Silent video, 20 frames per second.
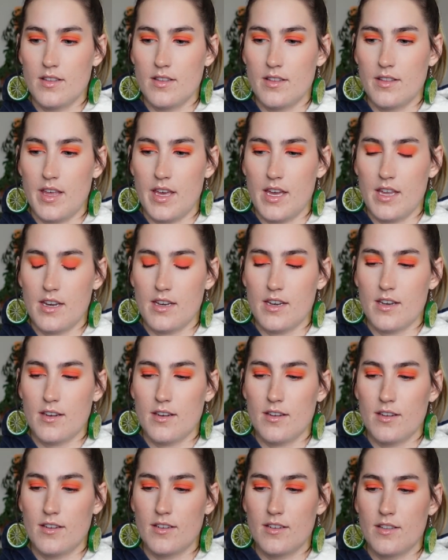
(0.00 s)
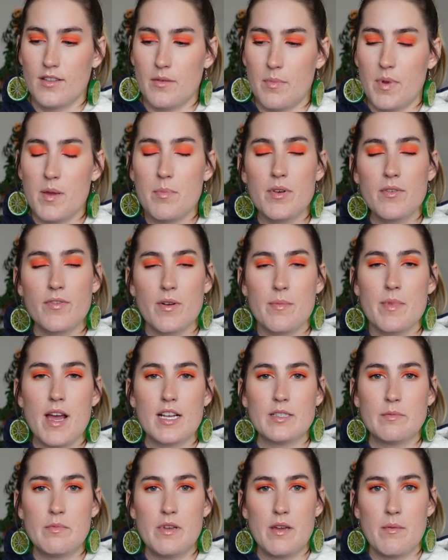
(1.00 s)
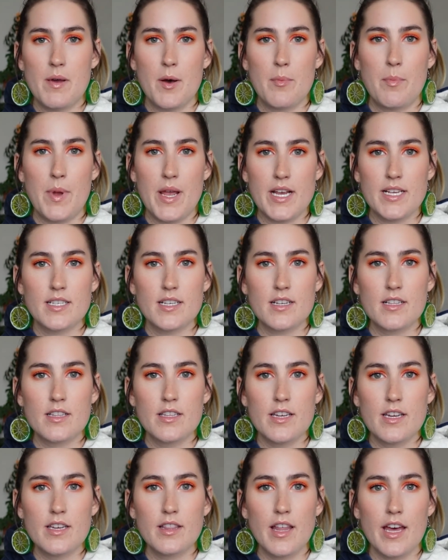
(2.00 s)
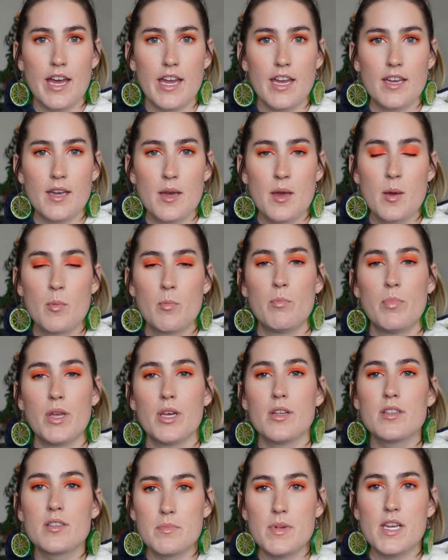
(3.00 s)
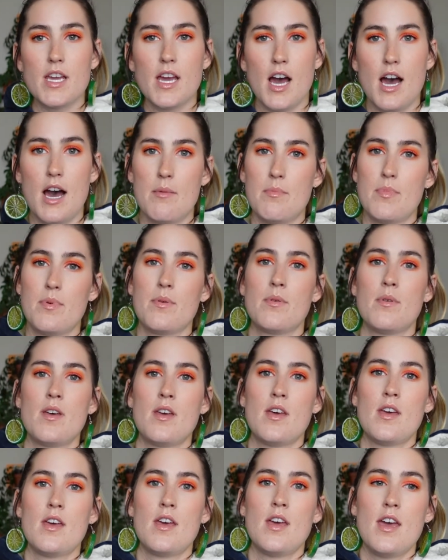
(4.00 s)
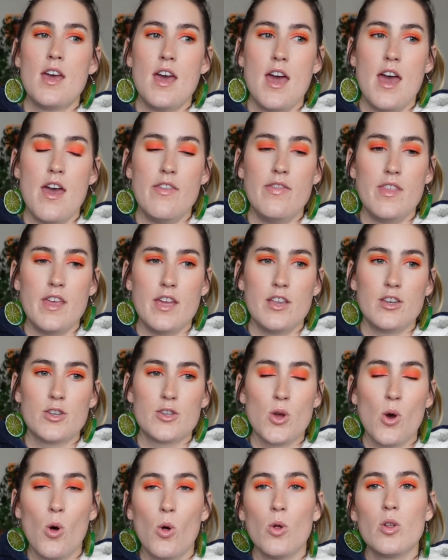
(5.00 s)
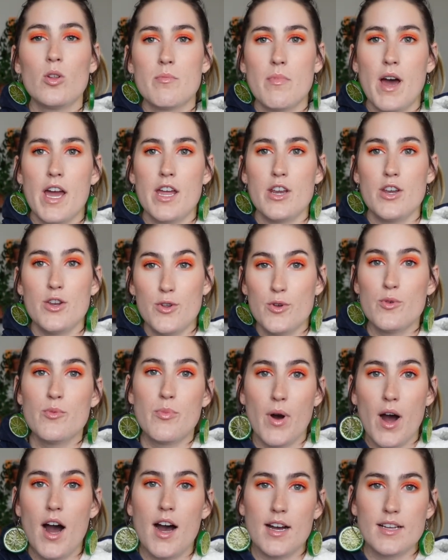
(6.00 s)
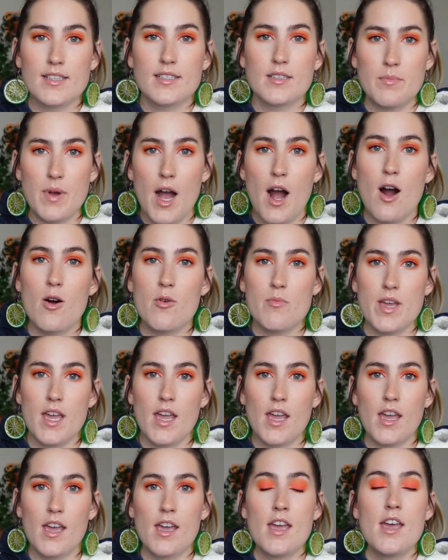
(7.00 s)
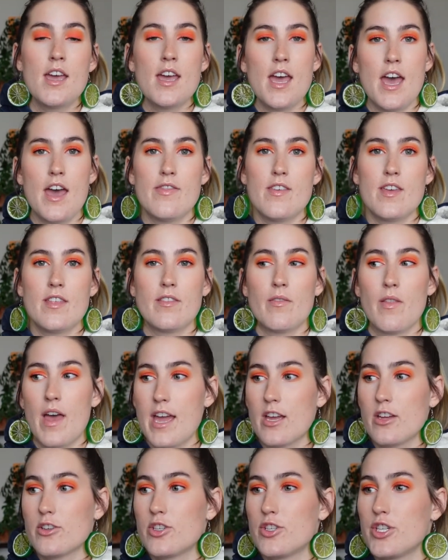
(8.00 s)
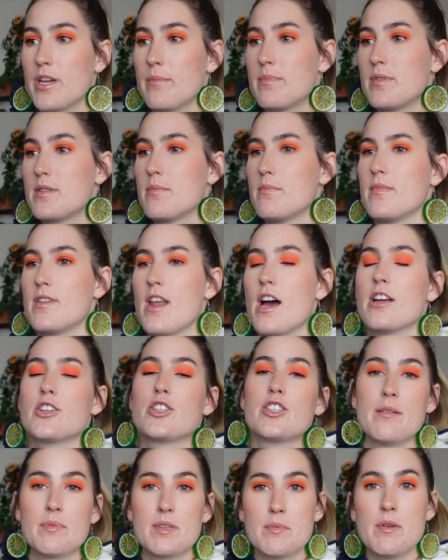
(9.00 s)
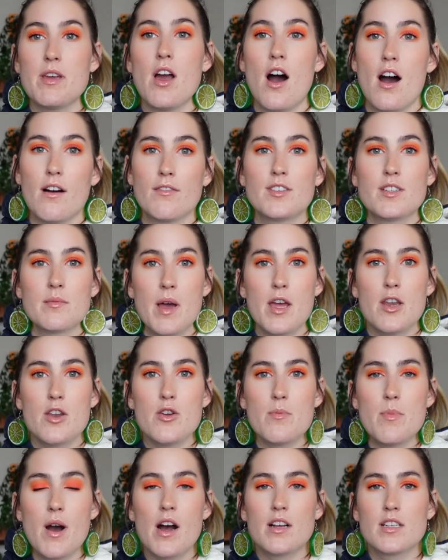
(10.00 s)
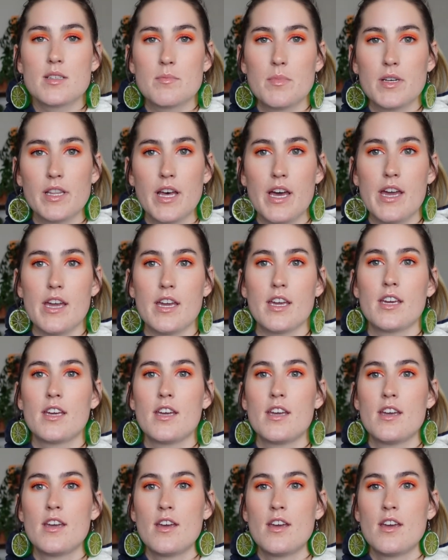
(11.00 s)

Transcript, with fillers: then the people from the S B M L basically like built me up and then told my new boss about me, and then like shipped, not shipped me off to my new boss, but like